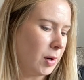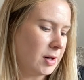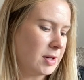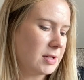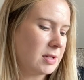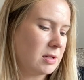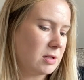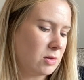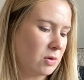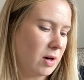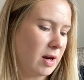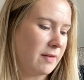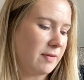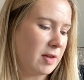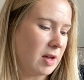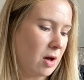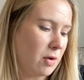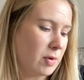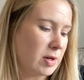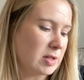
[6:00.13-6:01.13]
does the story of
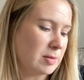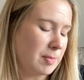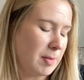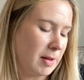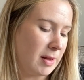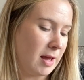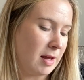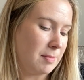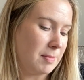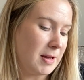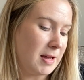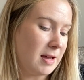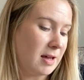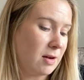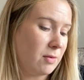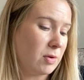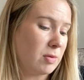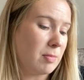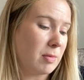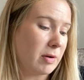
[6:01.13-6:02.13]
the Owens bloodline begin
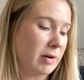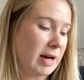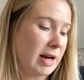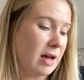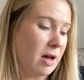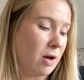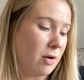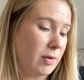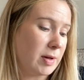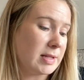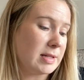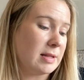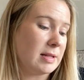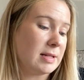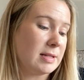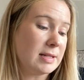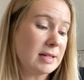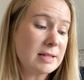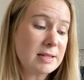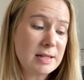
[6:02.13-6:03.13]
with Maria Owens in the
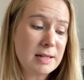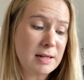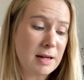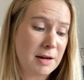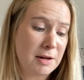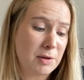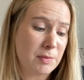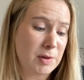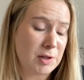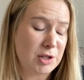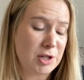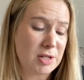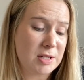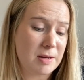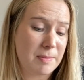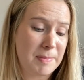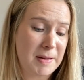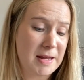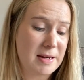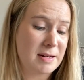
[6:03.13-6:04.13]
1600s when she's
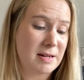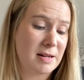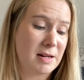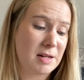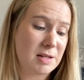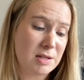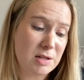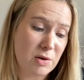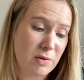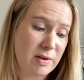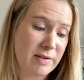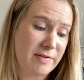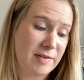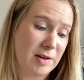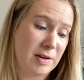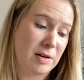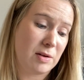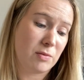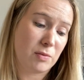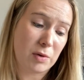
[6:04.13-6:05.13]
abandoned in a snowy
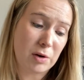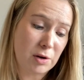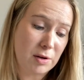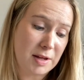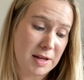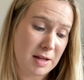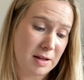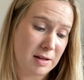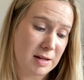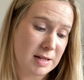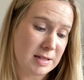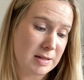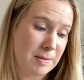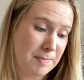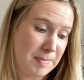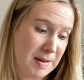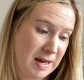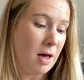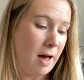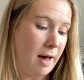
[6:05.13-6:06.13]
field in rural England as a
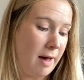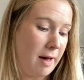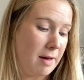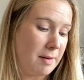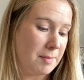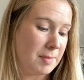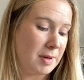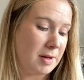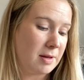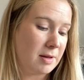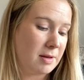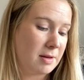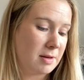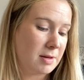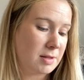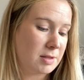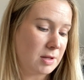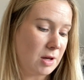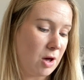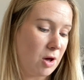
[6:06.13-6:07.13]
baby?
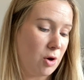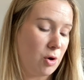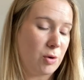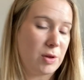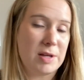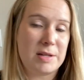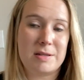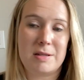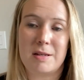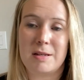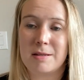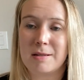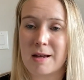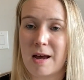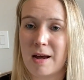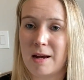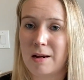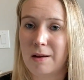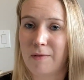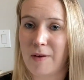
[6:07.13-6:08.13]
So this is
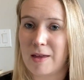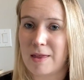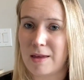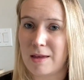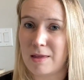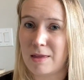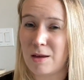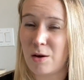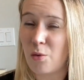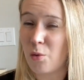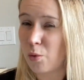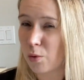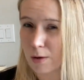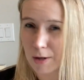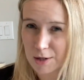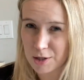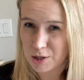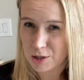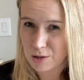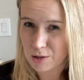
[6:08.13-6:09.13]
kind of, I think, the
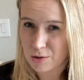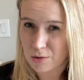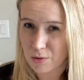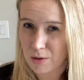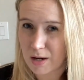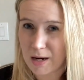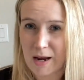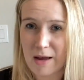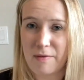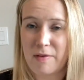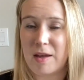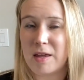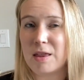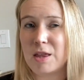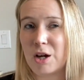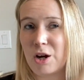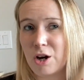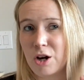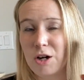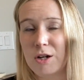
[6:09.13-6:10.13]
origin story of like the
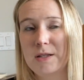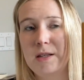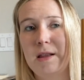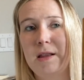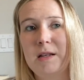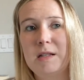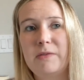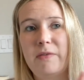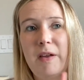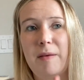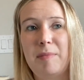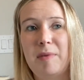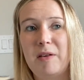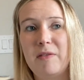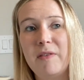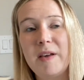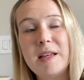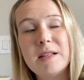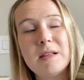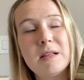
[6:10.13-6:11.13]
curse that this family
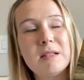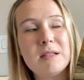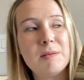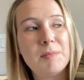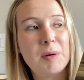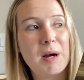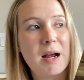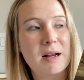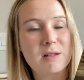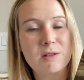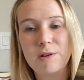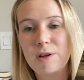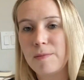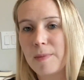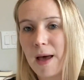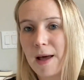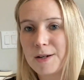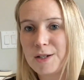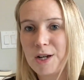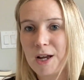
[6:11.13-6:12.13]
faces in Practical
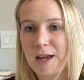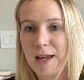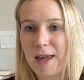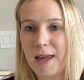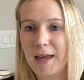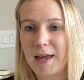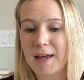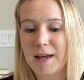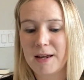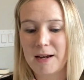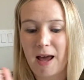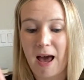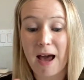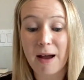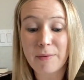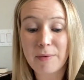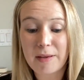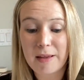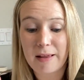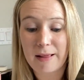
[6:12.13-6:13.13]
Magic. And I
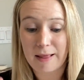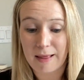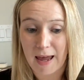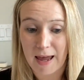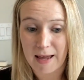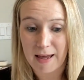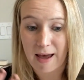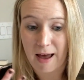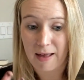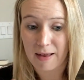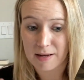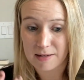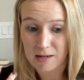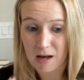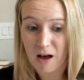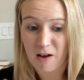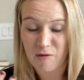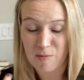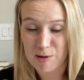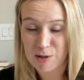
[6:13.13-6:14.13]
really like Alice
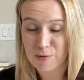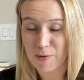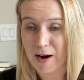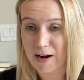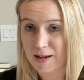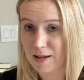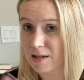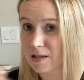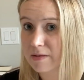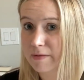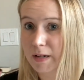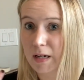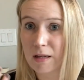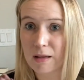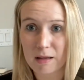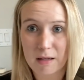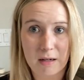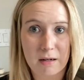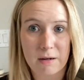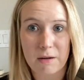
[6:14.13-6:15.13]
Hoffman's writing. It's very
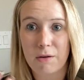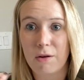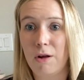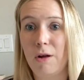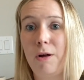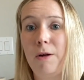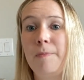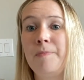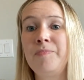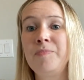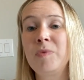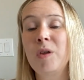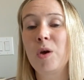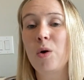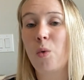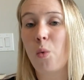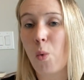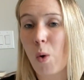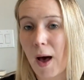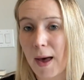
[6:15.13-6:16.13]
lyrical,
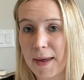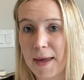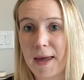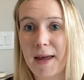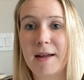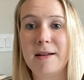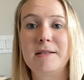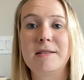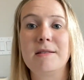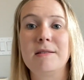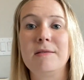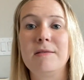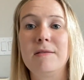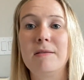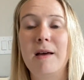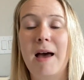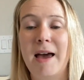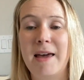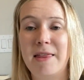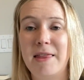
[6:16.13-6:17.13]
quiet.
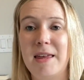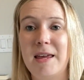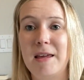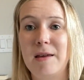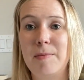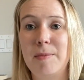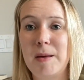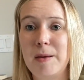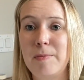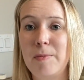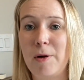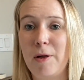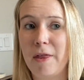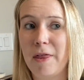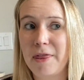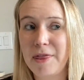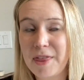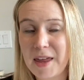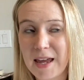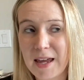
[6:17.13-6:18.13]
I think people
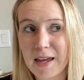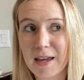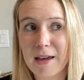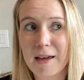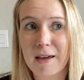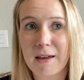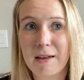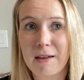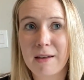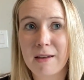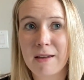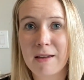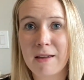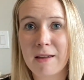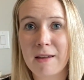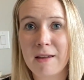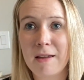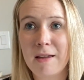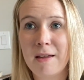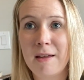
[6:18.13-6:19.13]
think
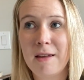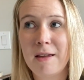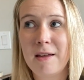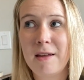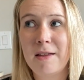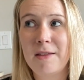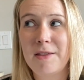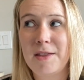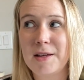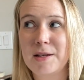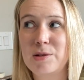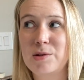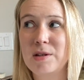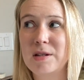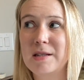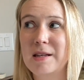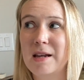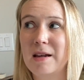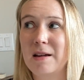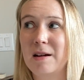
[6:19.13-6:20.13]
this
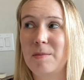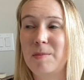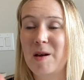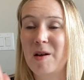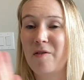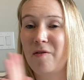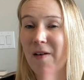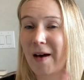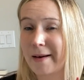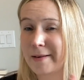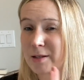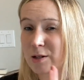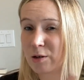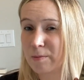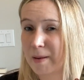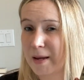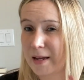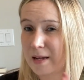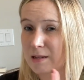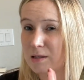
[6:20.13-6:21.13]
is like going to be a faster
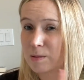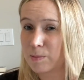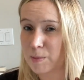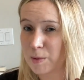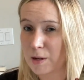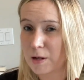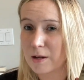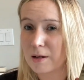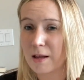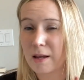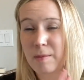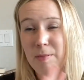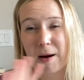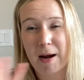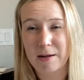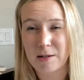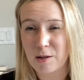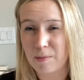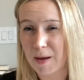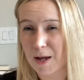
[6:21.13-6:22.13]
paced book, like
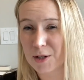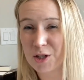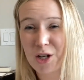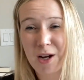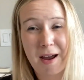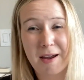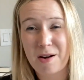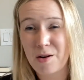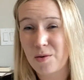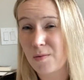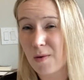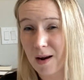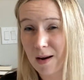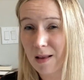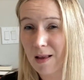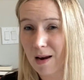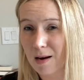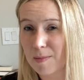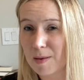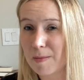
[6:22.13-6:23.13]
Practical Magic. I know not a
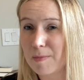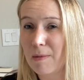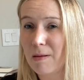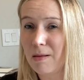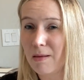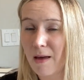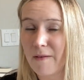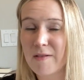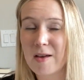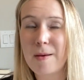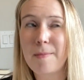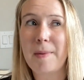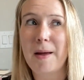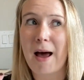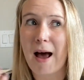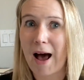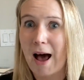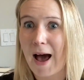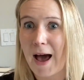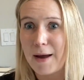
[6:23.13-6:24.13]
lot of people love it, but
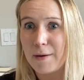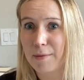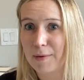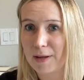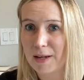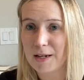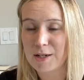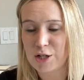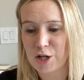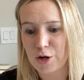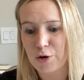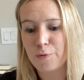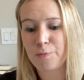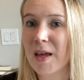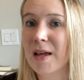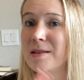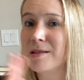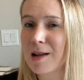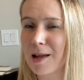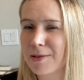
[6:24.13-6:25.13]
I really do.
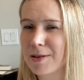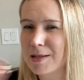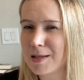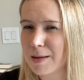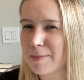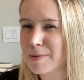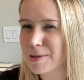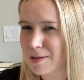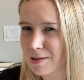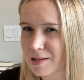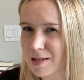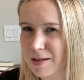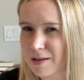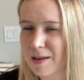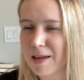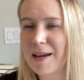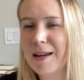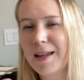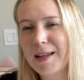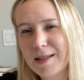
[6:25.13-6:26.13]
It's not the same as
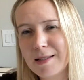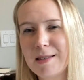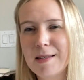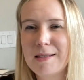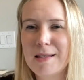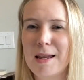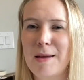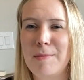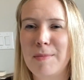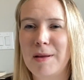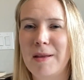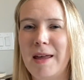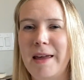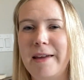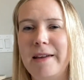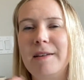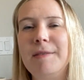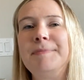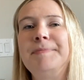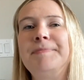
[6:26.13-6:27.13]
it is the same, but like